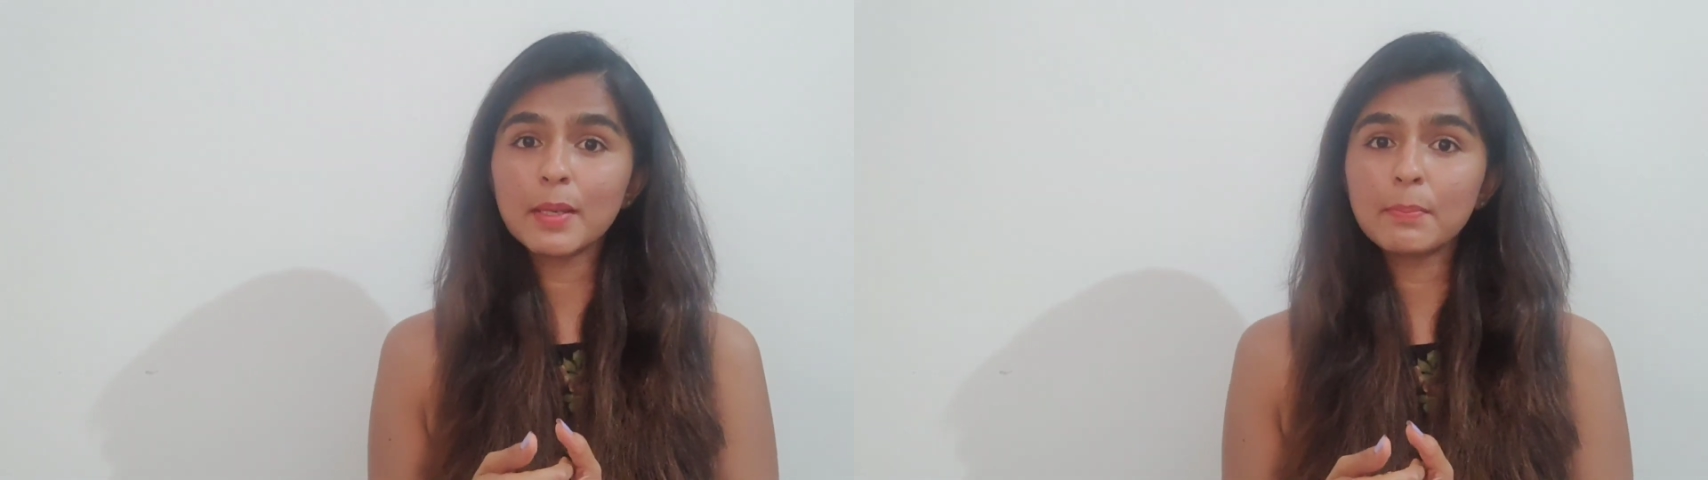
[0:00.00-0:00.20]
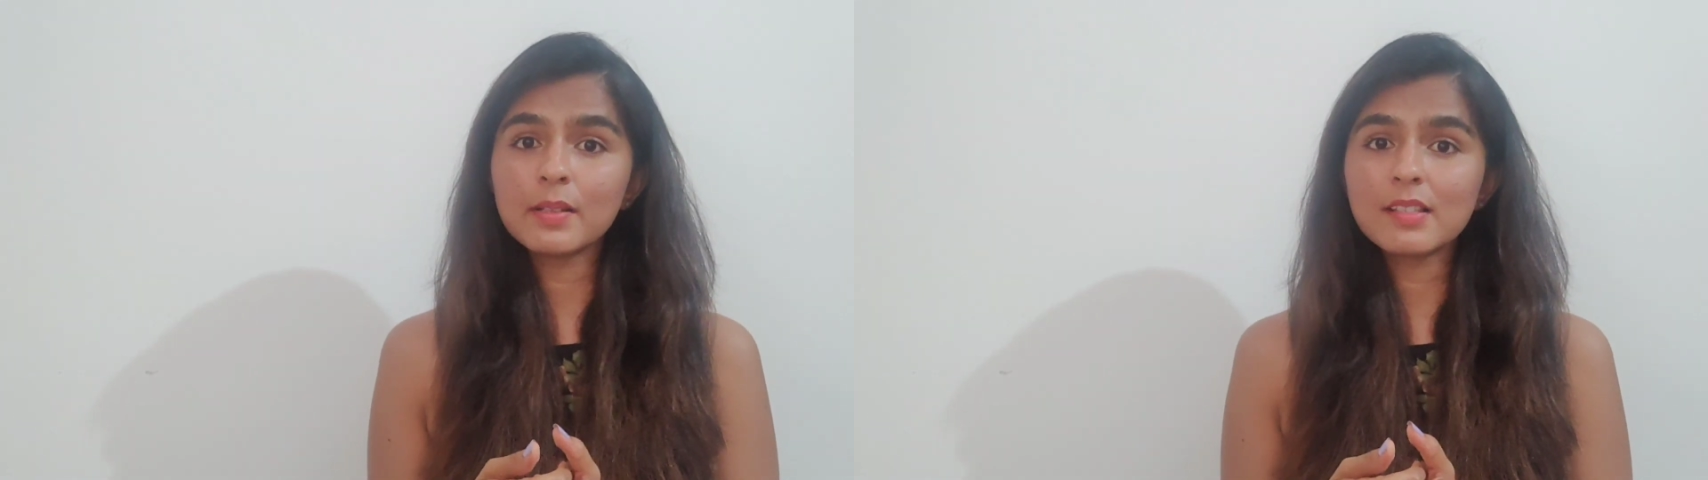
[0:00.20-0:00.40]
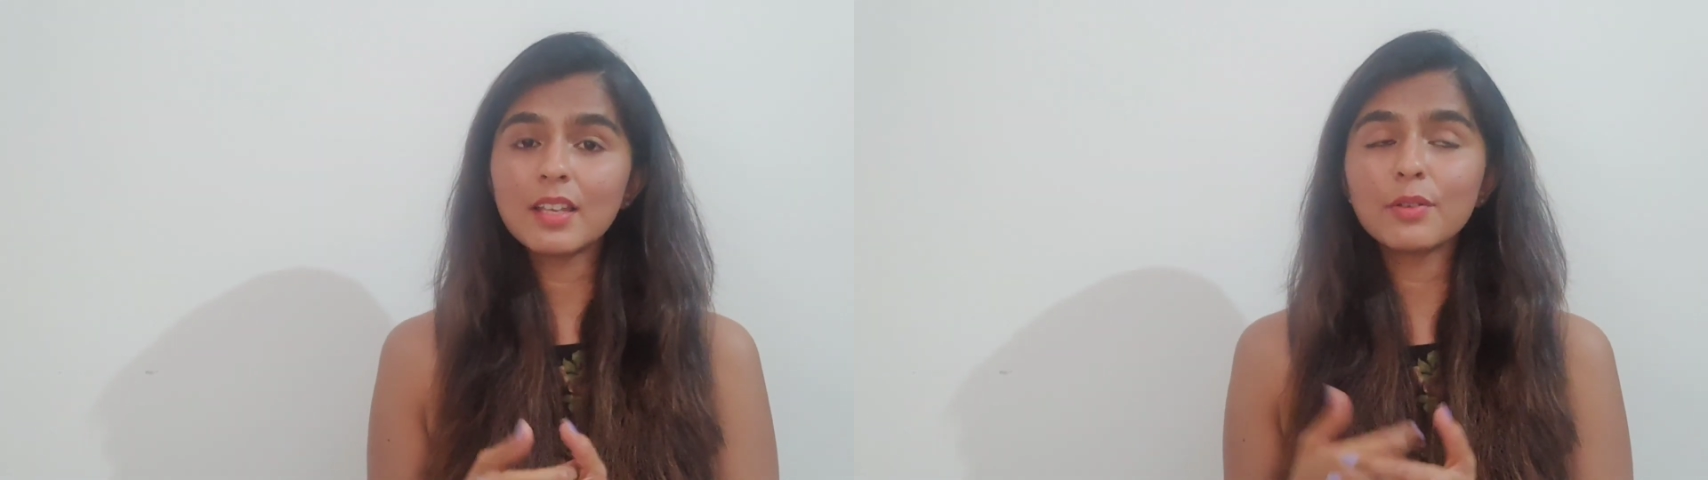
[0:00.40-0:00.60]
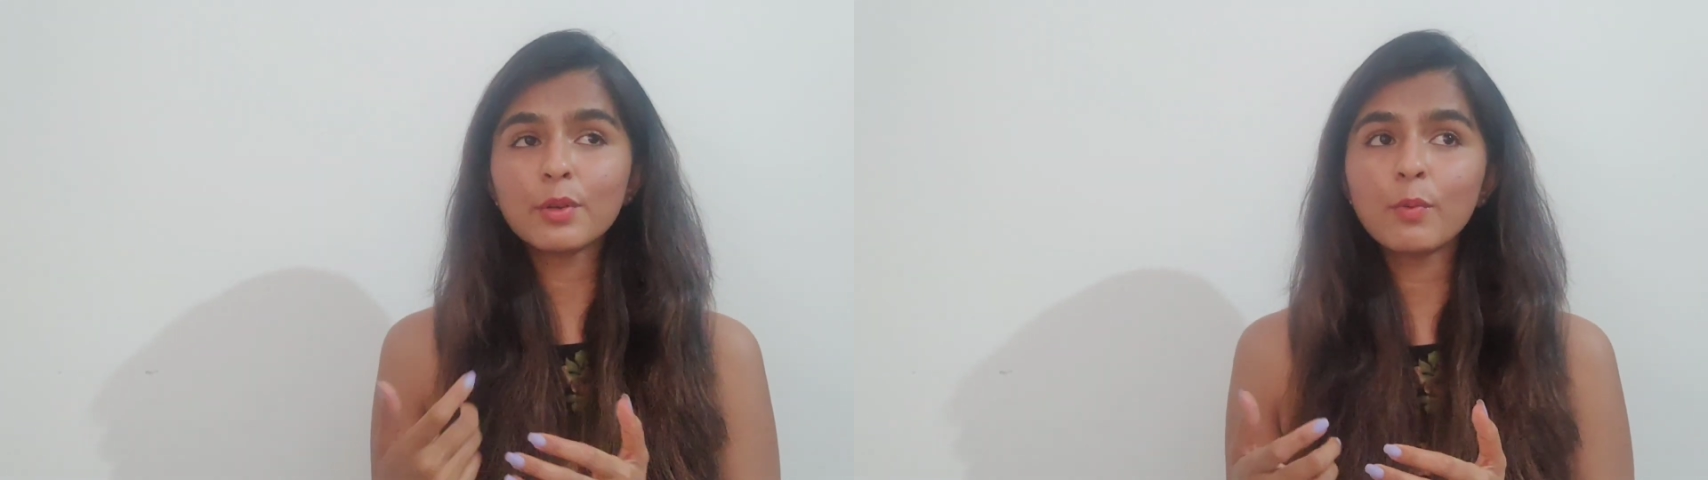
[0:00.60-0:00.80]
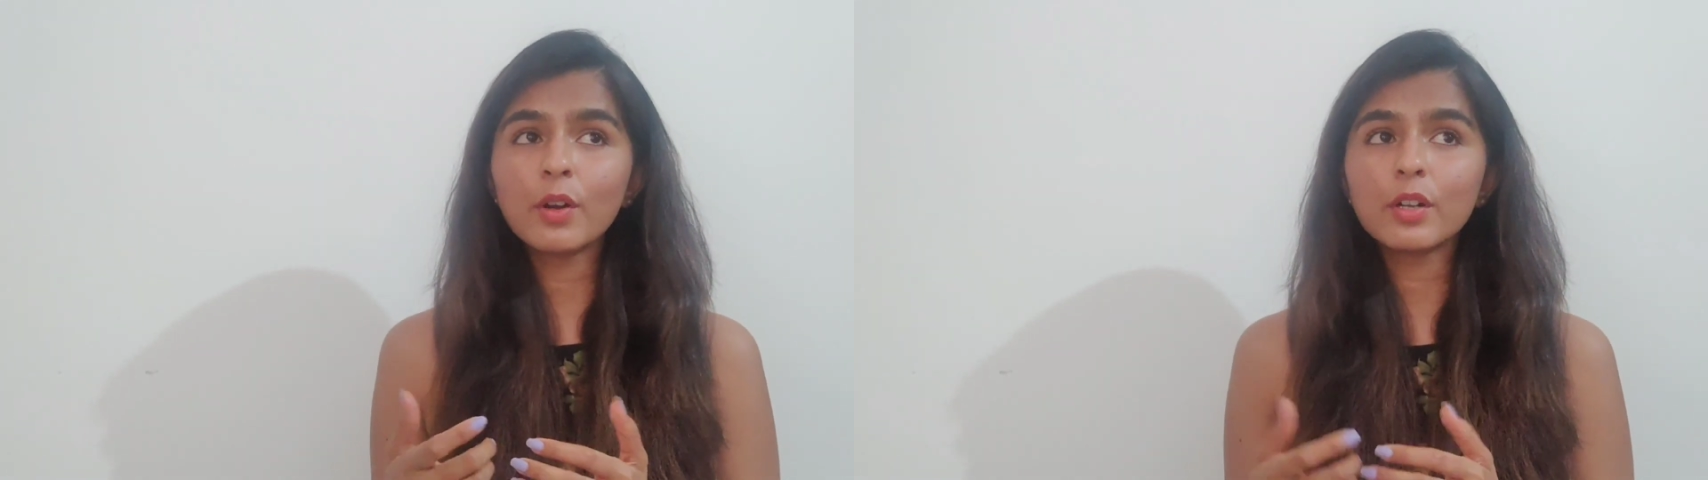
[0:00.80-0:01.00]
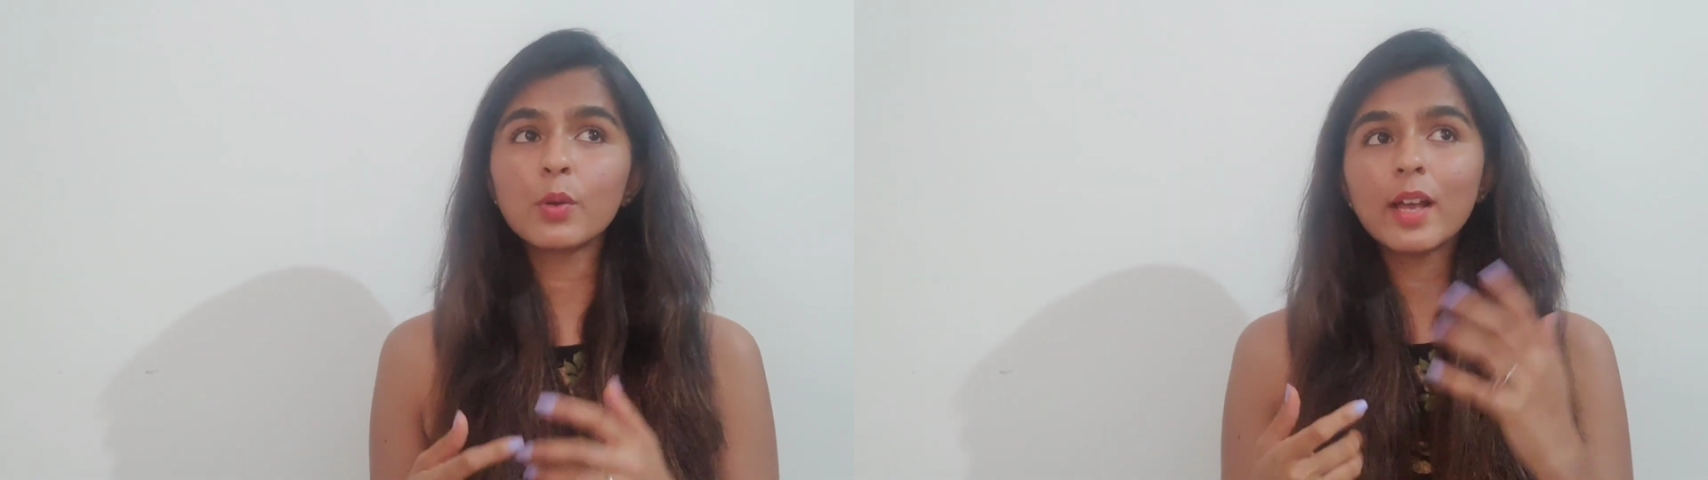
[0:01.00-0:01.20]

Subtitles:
People say, you know what,